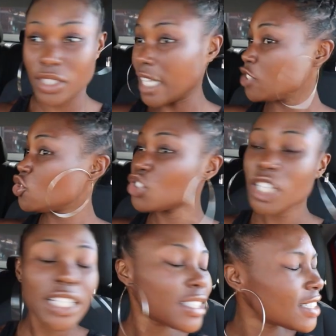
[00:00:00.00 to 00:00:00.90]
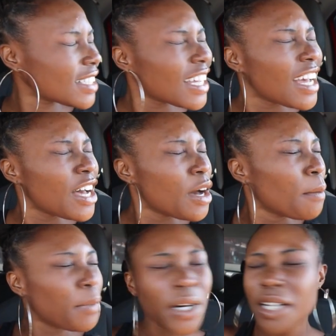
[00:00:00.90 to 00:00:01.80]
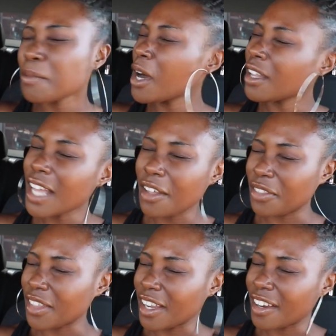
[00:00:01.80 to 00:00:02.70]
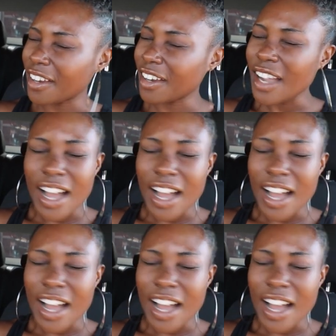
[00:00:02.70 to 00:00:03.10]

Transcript: Let's just put them all out there.